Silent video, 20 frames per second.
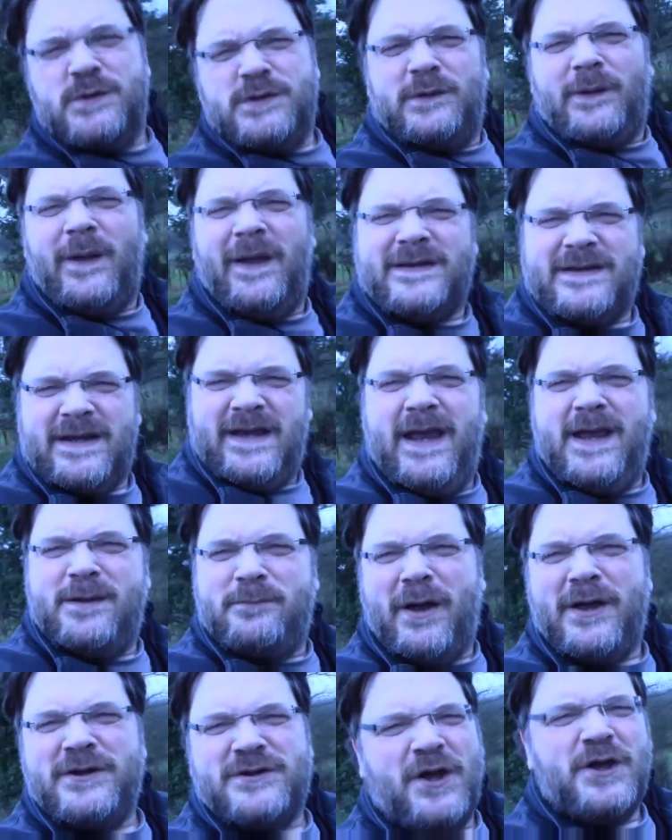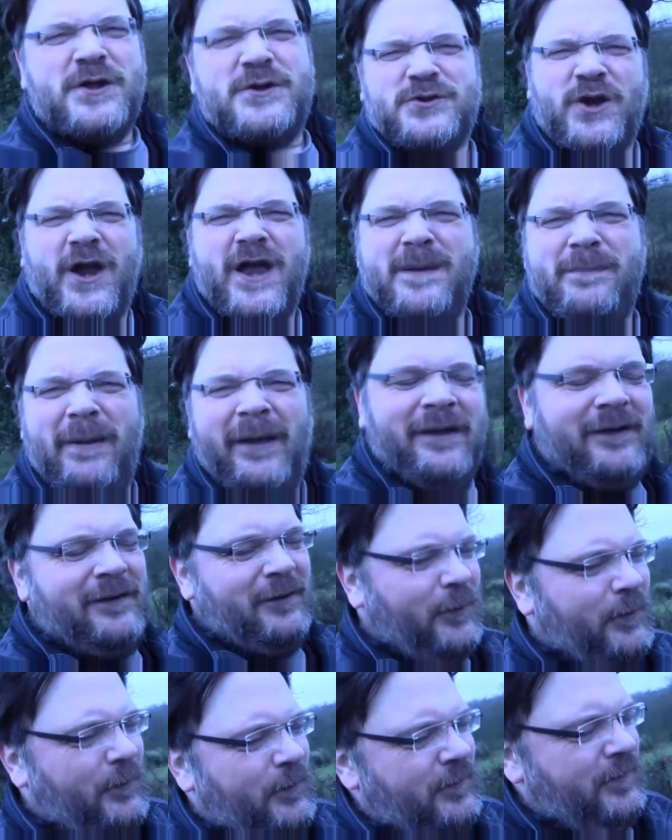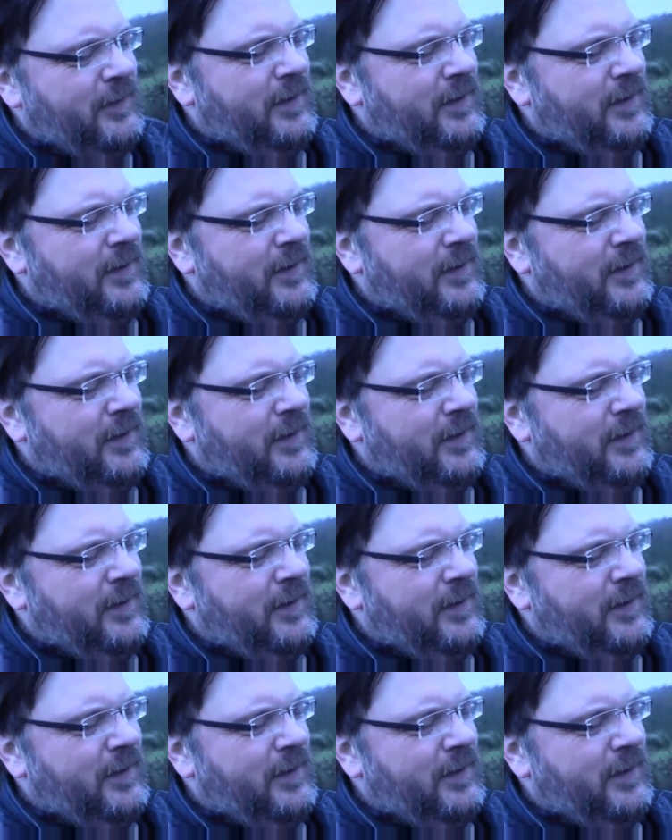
you like to hear my diatribe or